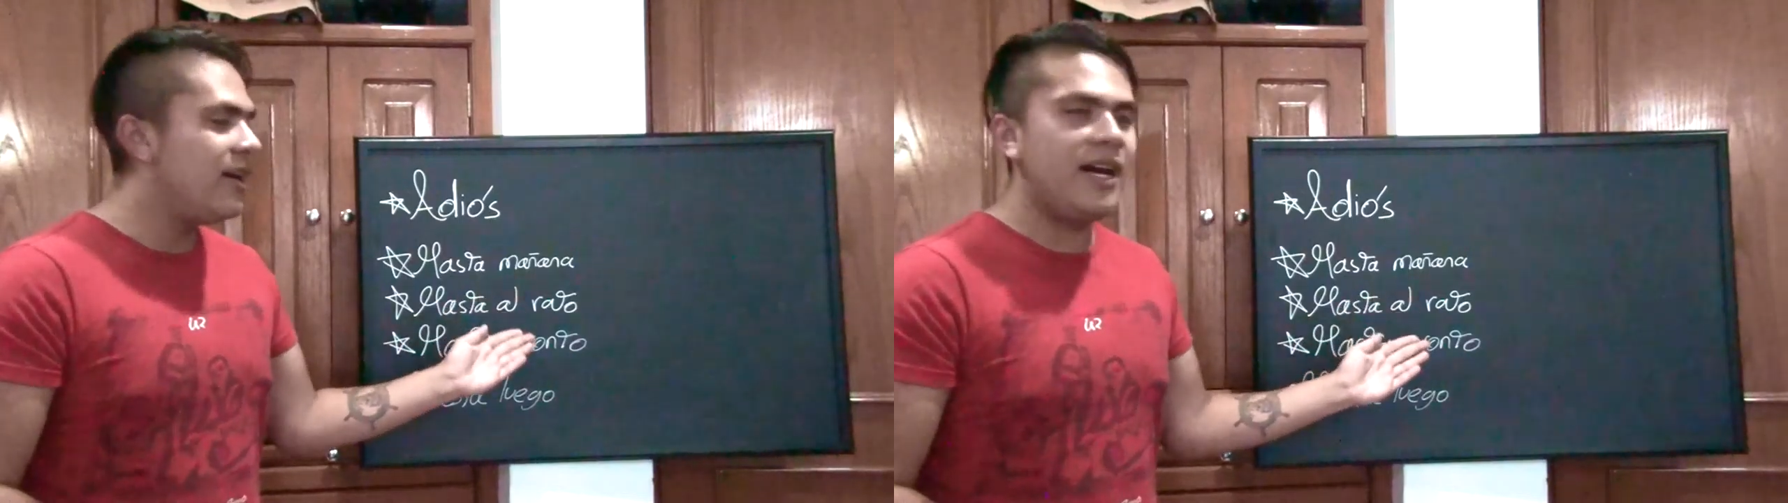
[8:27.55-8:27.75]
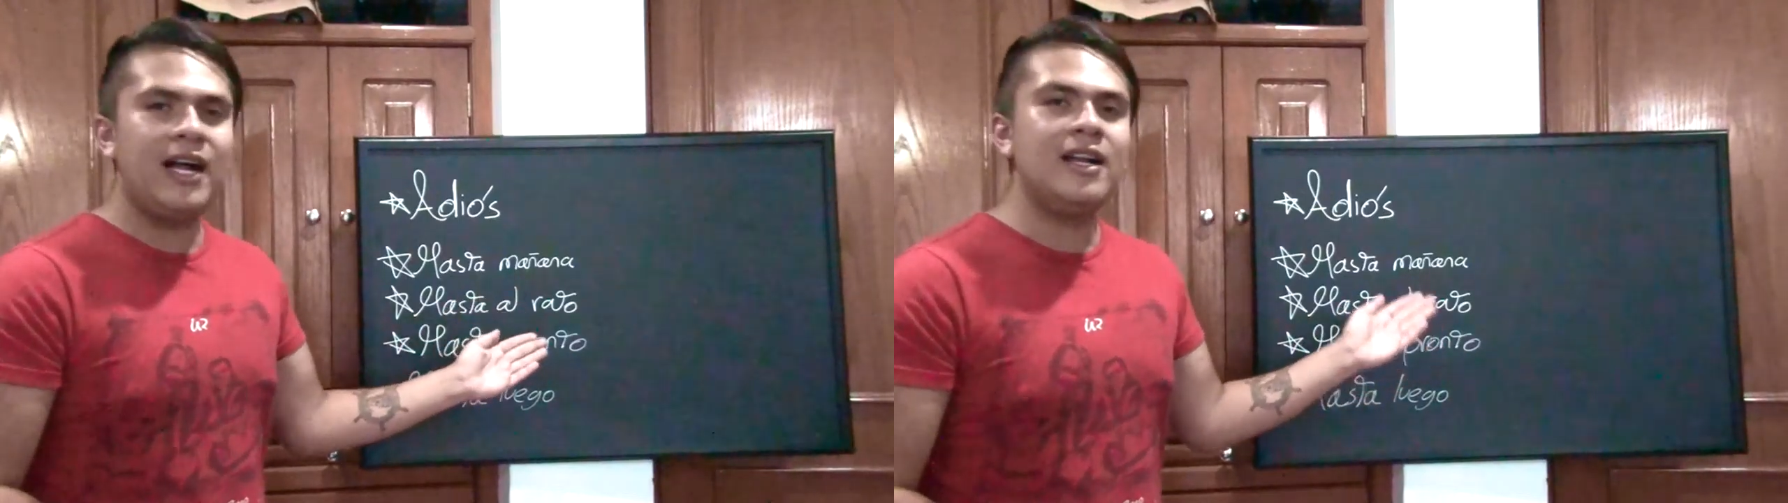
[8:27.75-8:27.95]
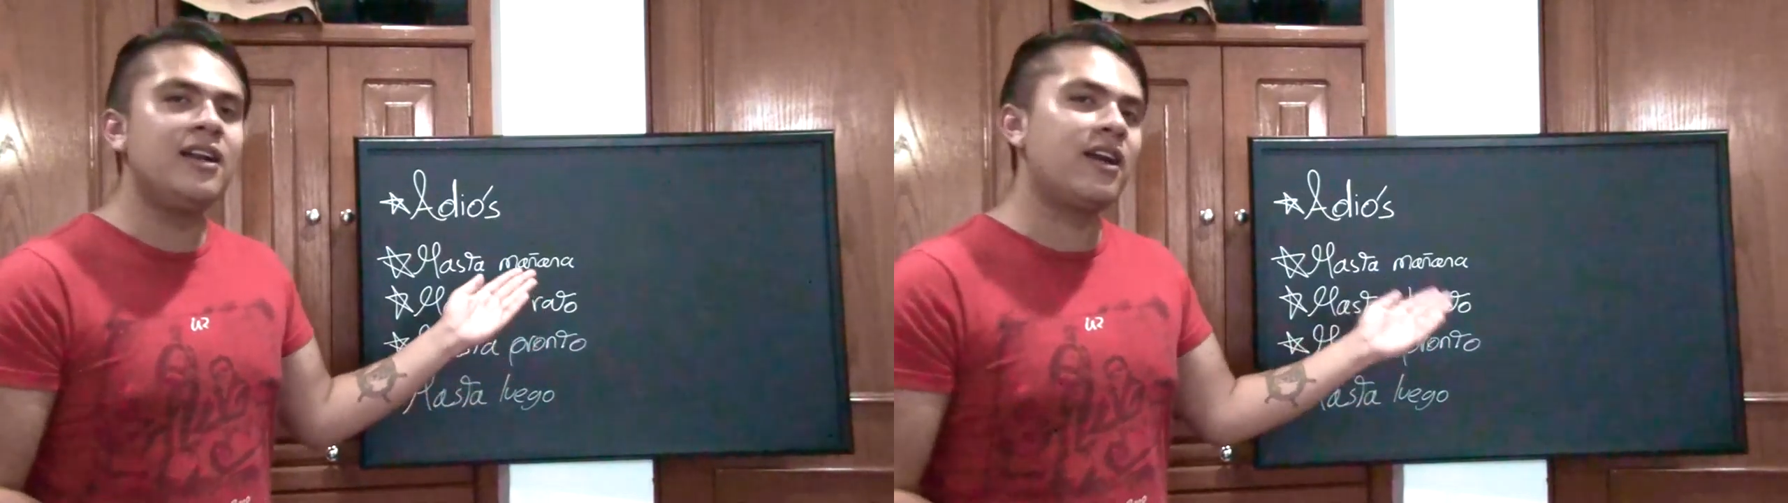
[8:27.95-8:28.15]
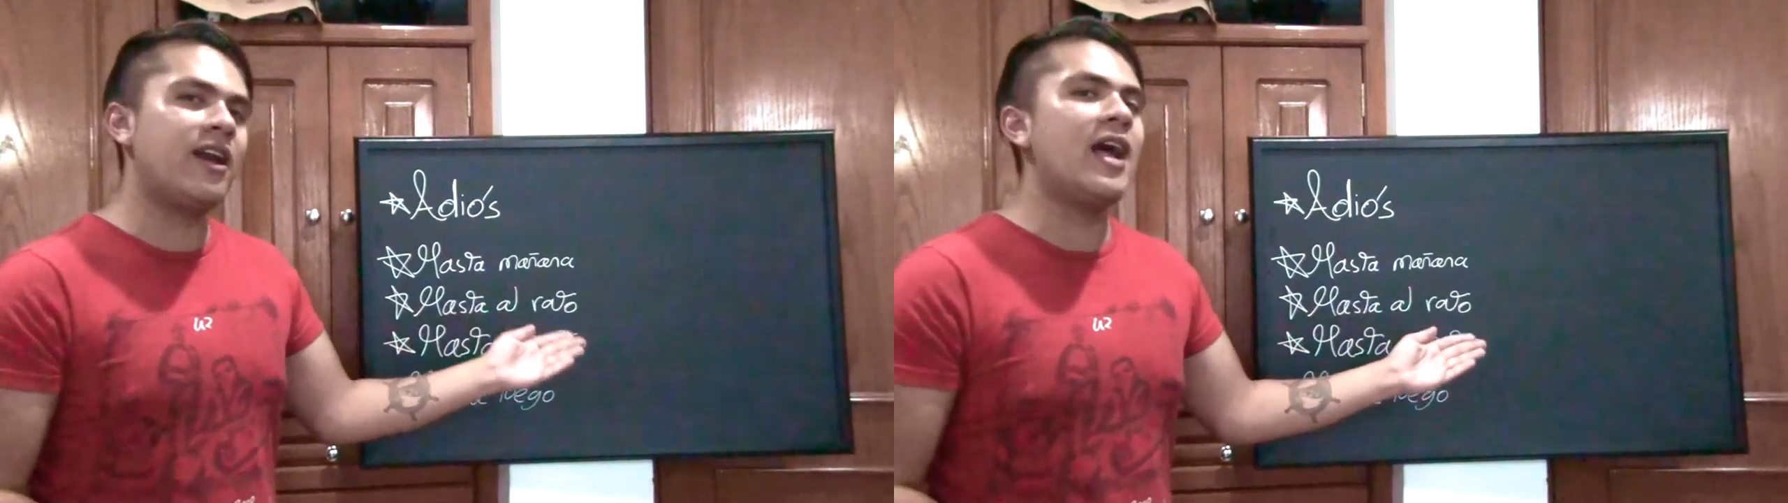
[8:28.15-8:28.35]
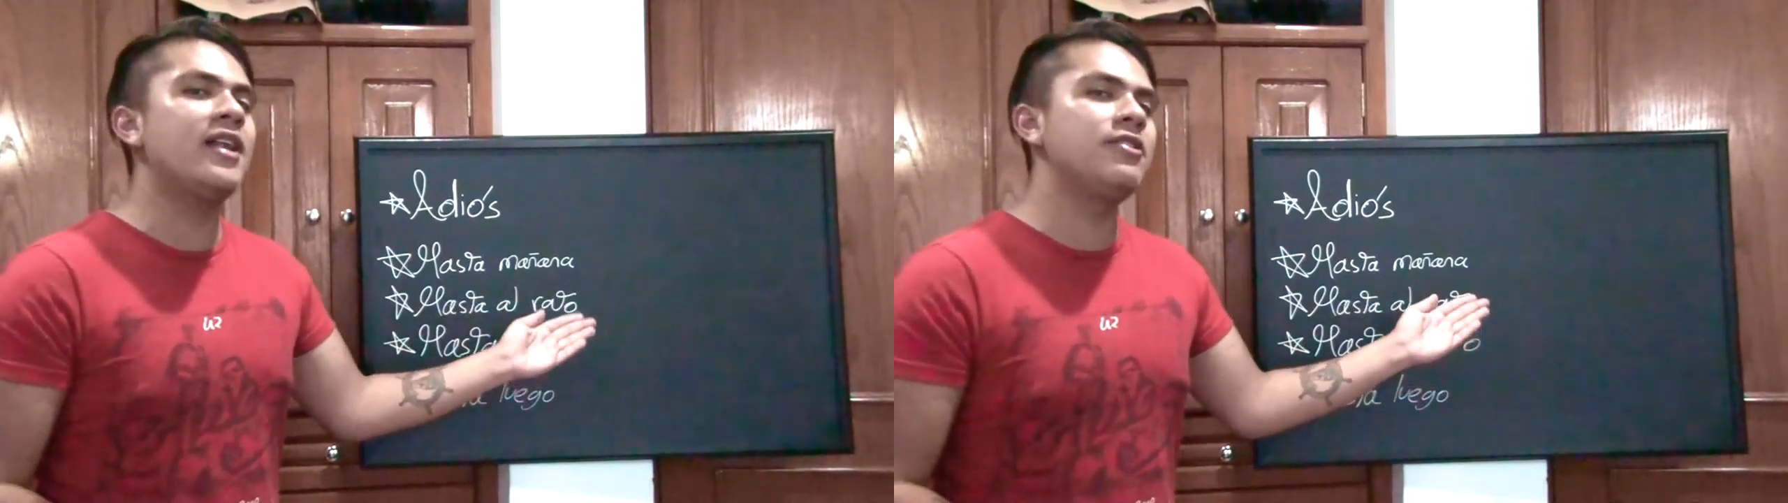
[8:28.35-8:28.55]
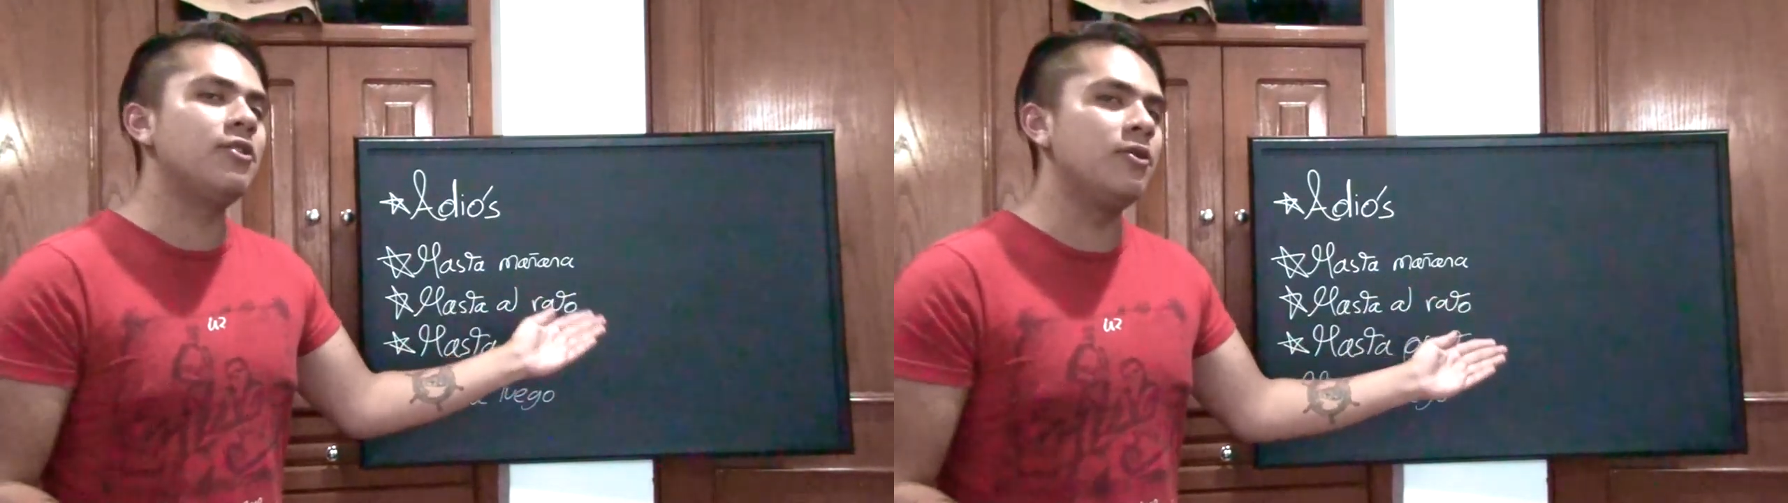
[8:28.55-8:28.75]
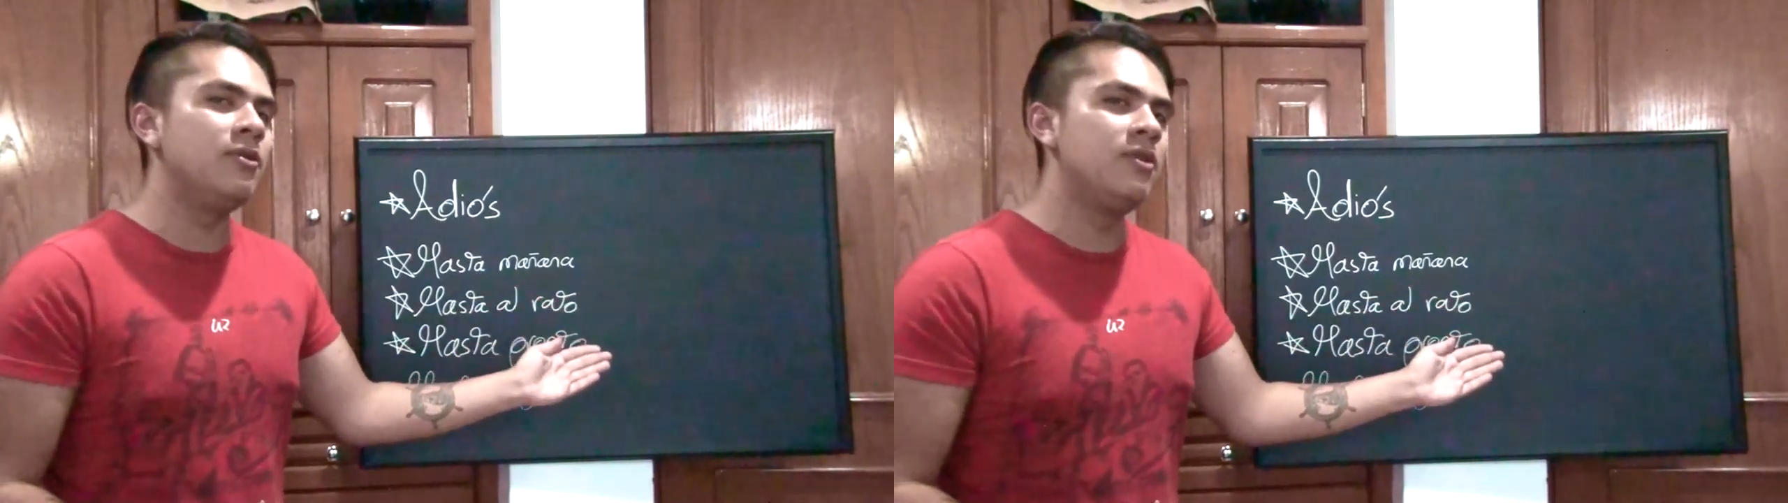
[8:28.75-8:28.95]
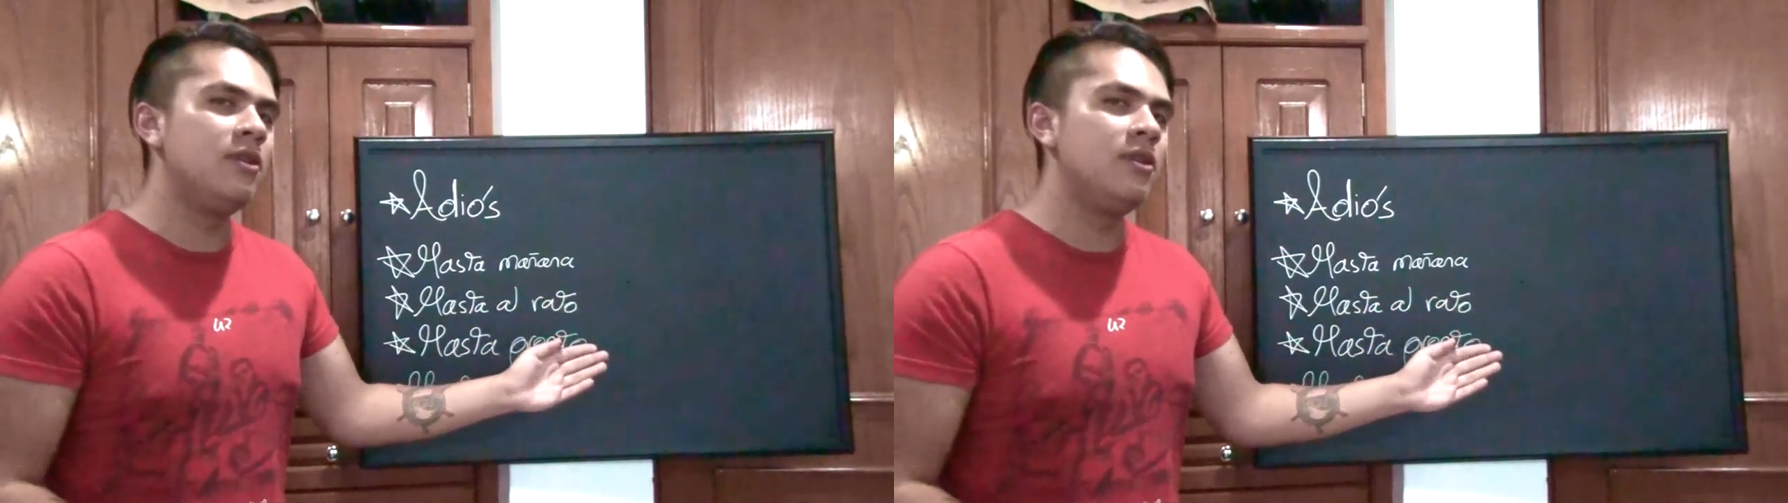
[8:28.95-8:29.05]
al rato.